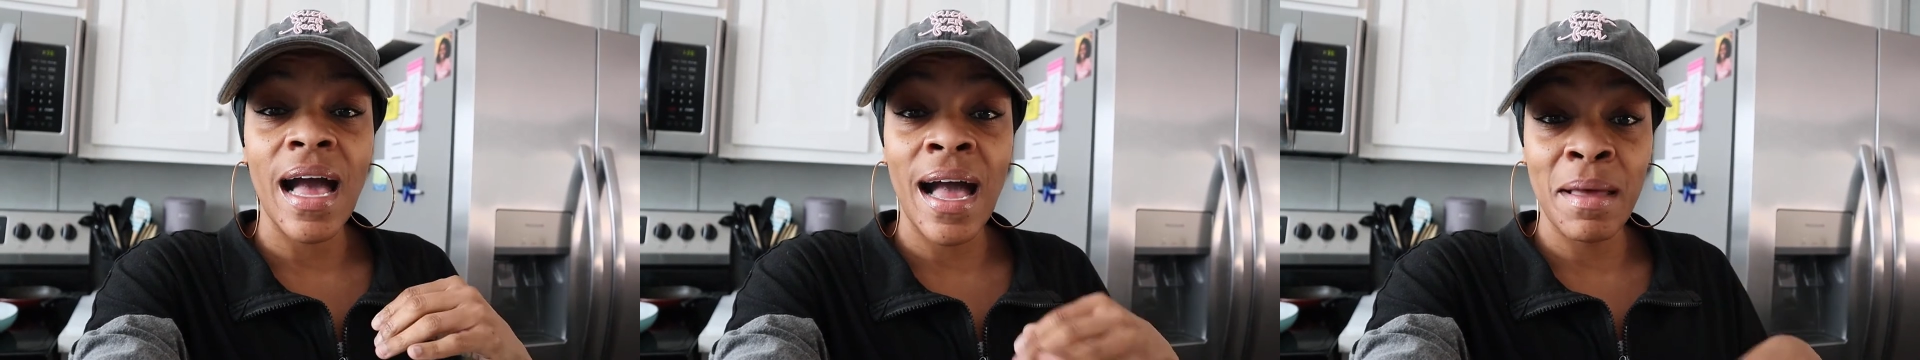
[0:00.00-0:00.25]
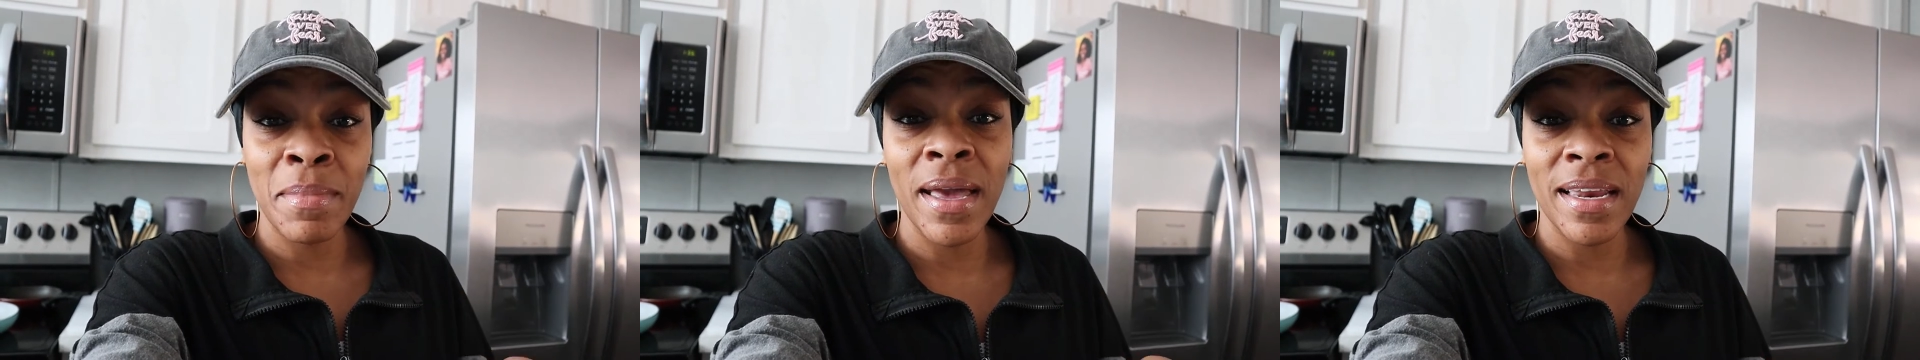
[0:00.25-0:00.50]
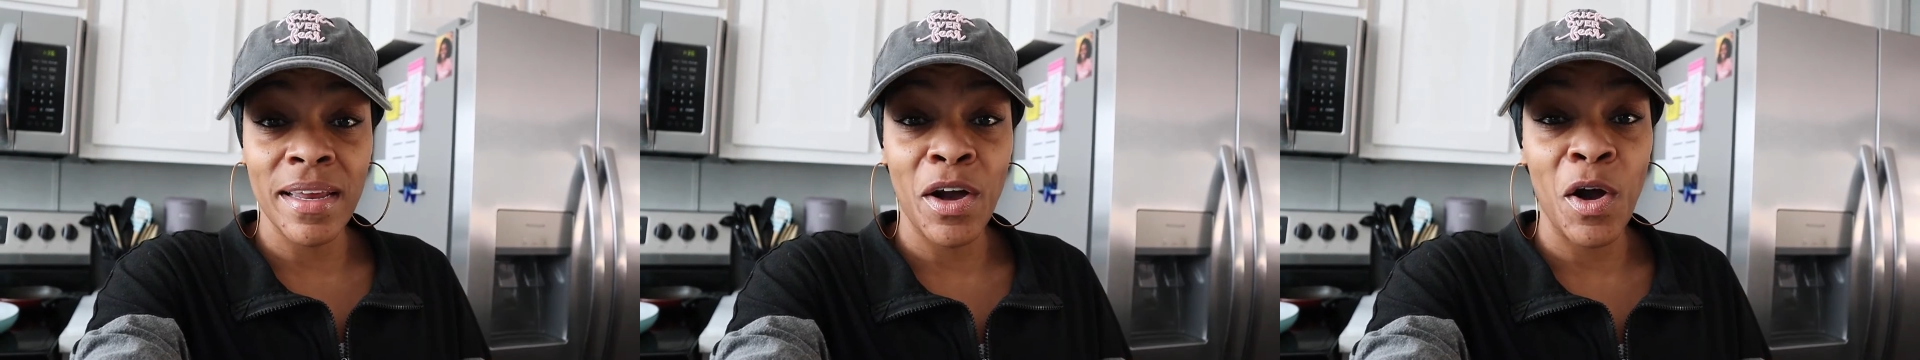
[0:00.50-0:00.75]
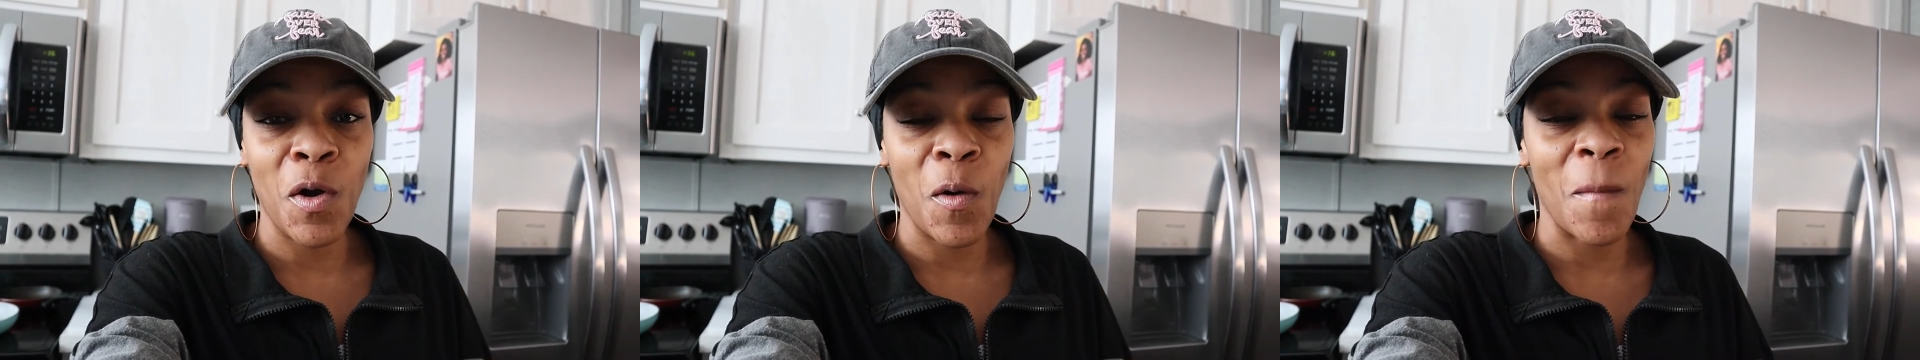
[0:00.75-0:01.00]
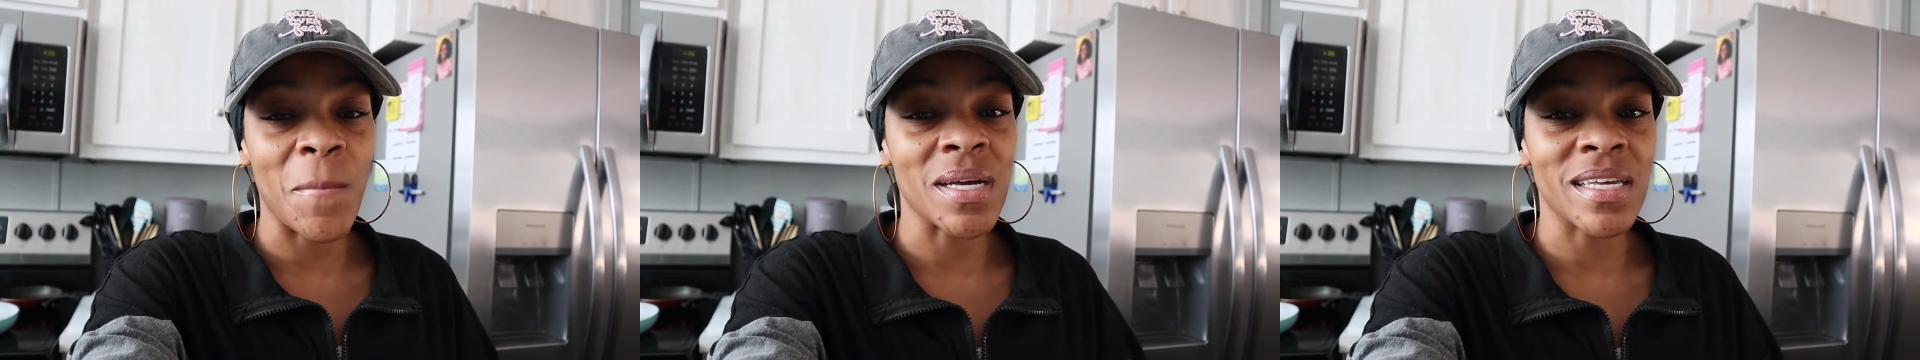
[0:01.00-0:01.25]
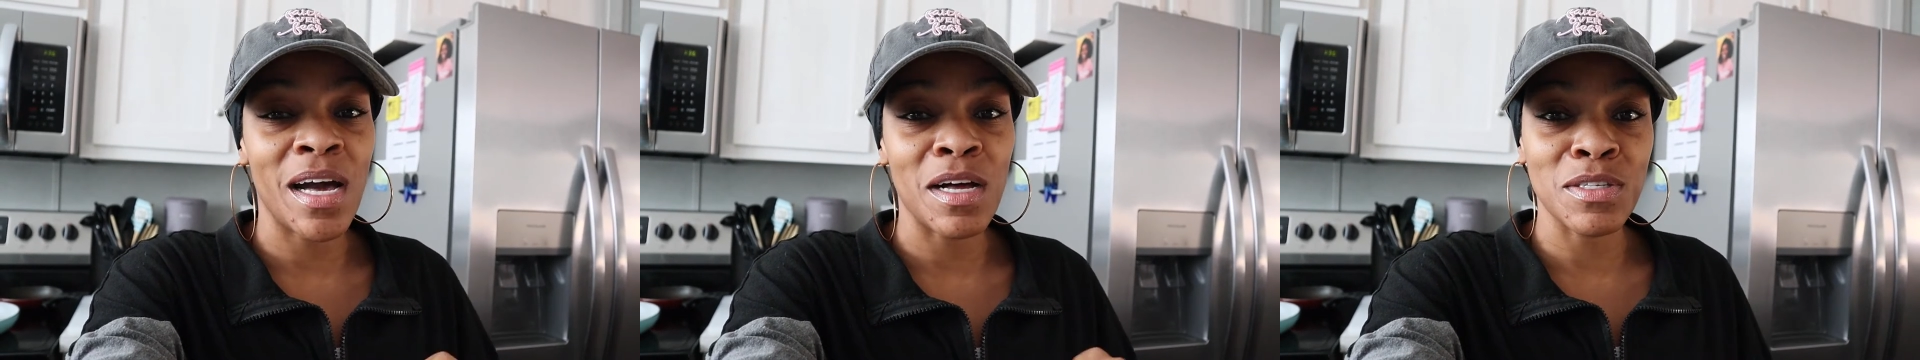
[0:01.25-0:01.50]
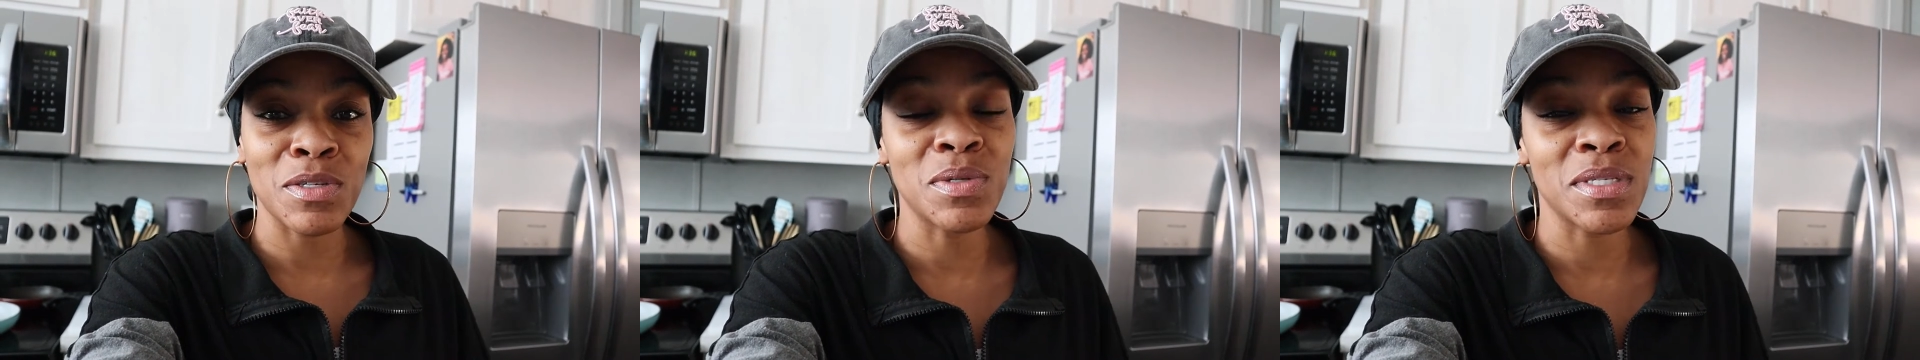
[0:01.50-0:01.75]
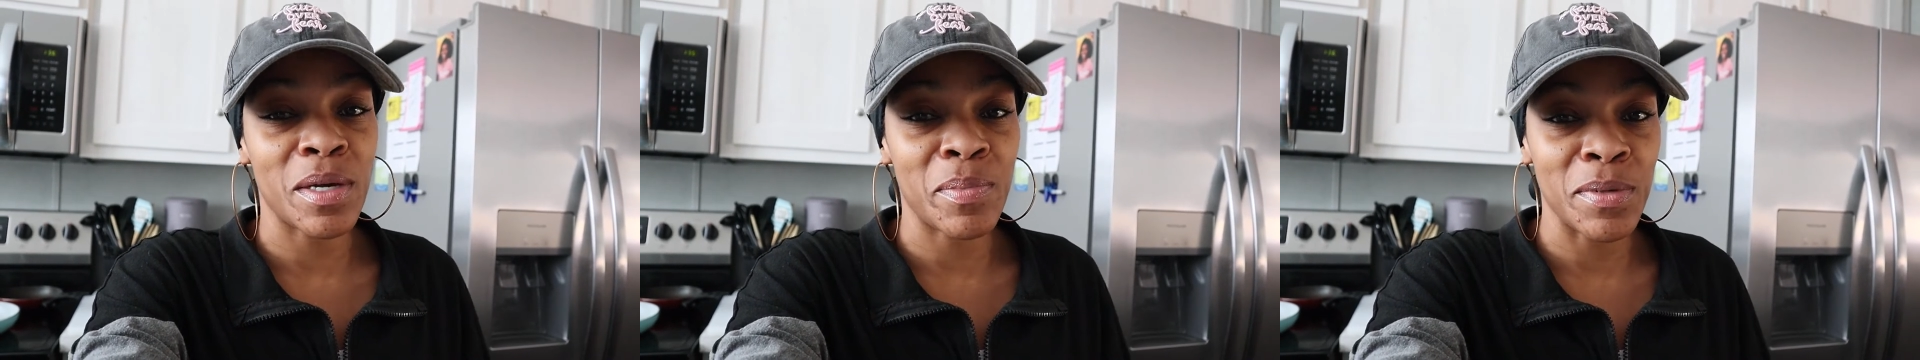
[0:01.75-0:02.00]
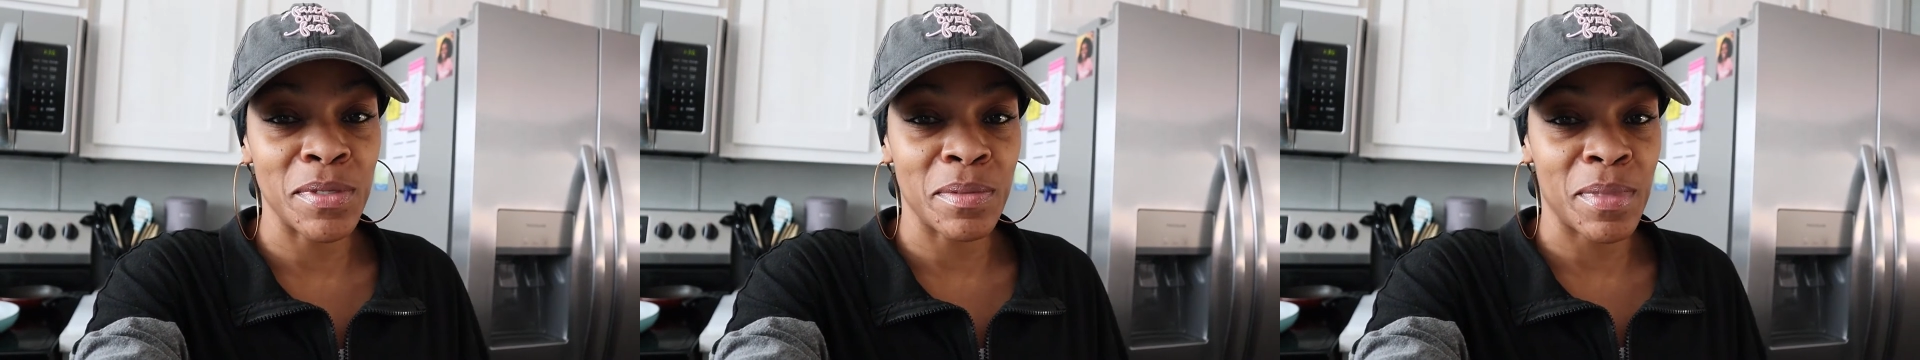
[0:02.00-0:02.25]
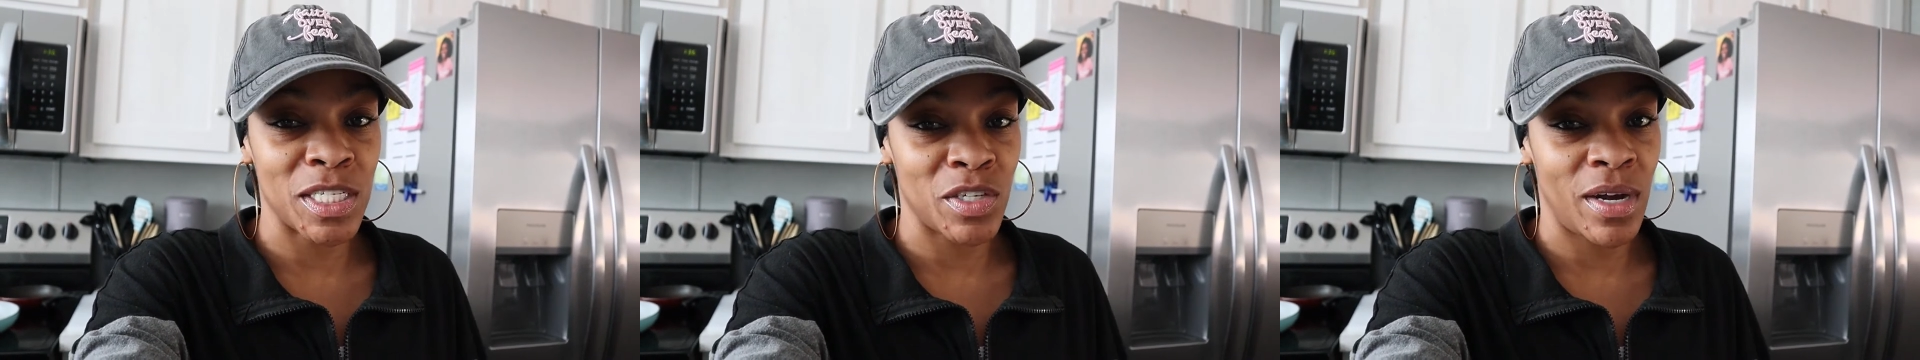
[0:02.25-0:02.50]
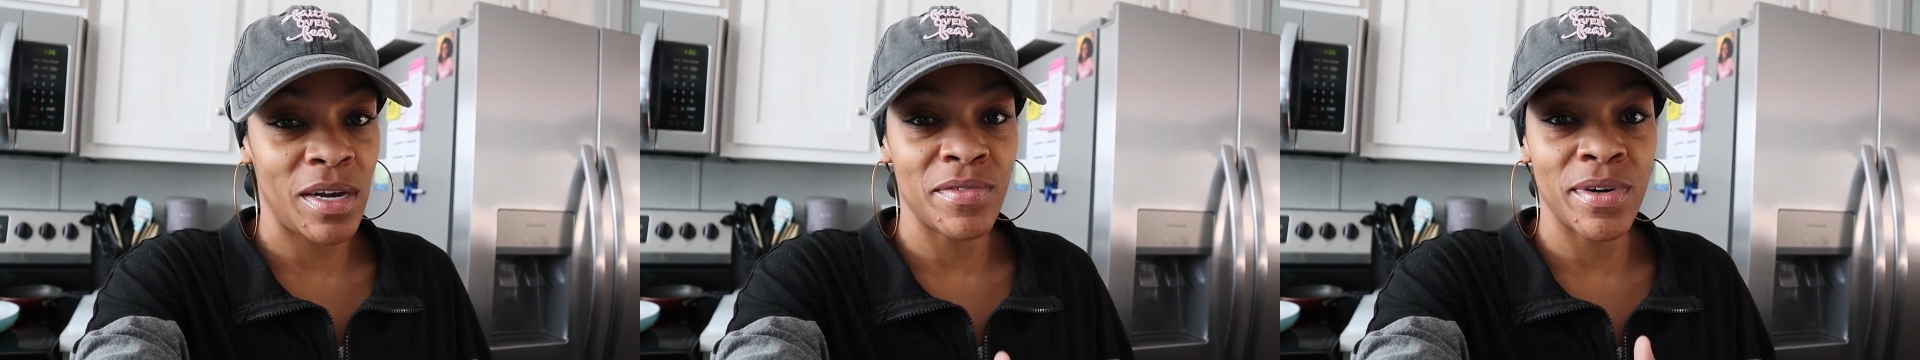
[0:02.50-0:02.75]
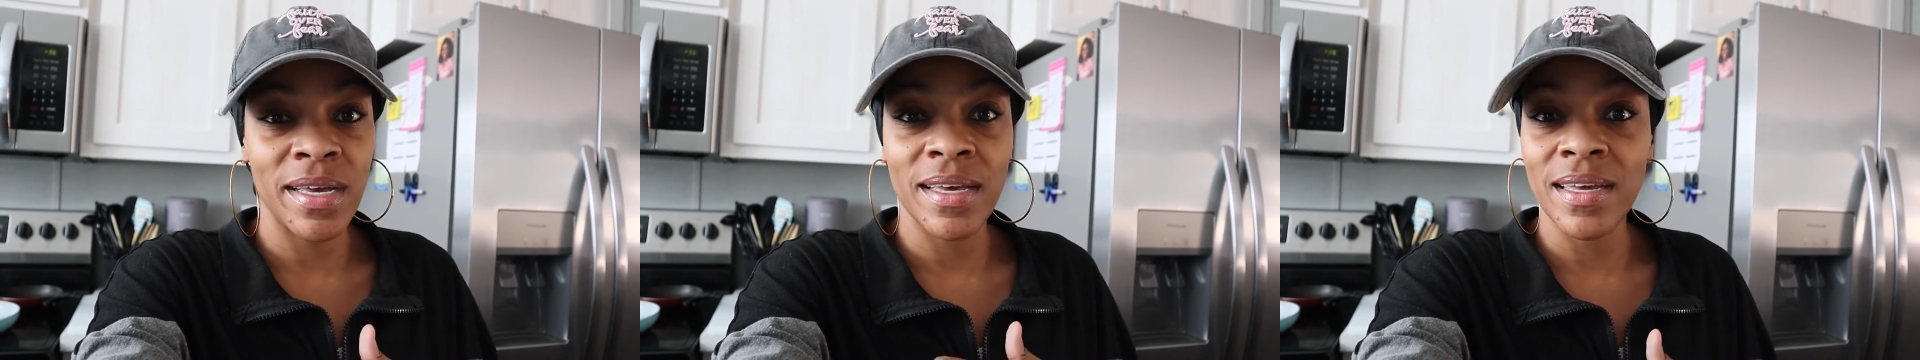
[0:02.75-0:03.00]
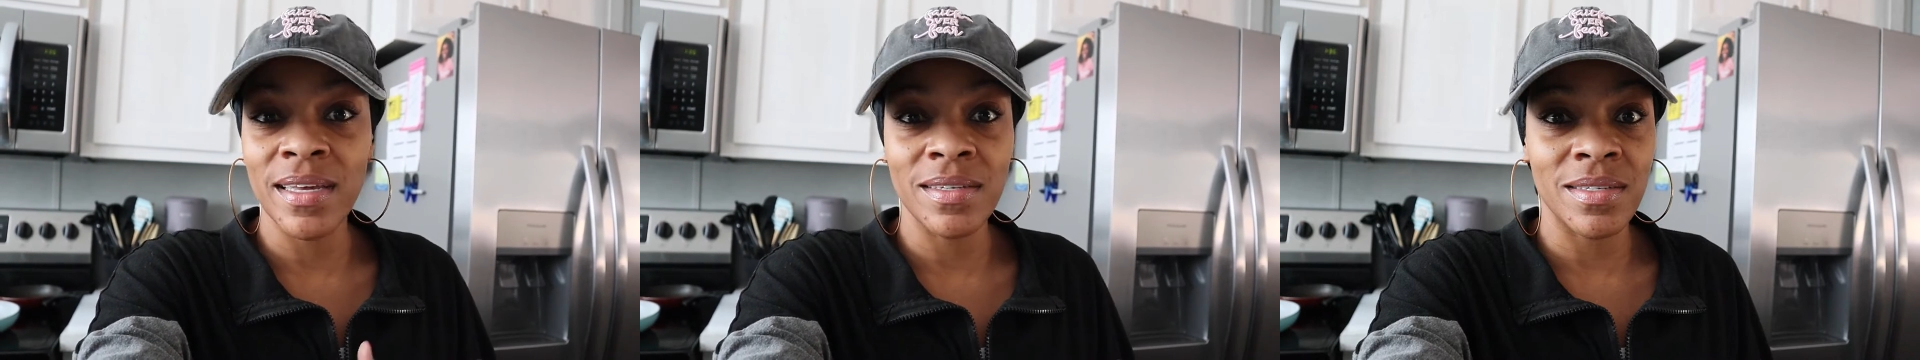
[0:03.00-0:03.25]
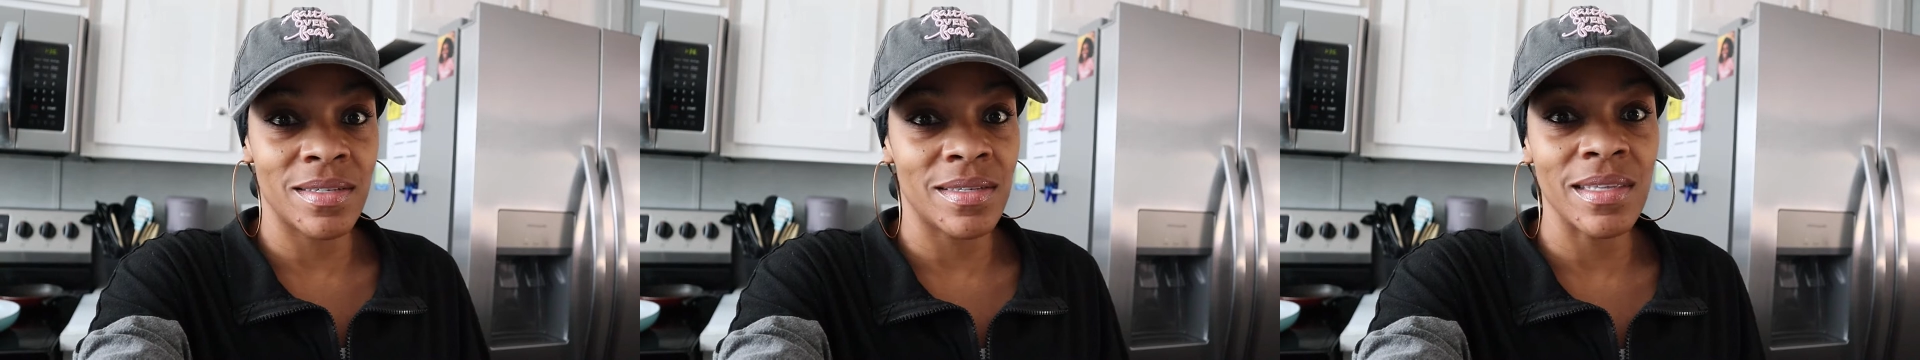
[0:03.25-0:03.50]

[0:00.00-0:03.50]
I made it home but y'all soon as I pulled in my driveway it just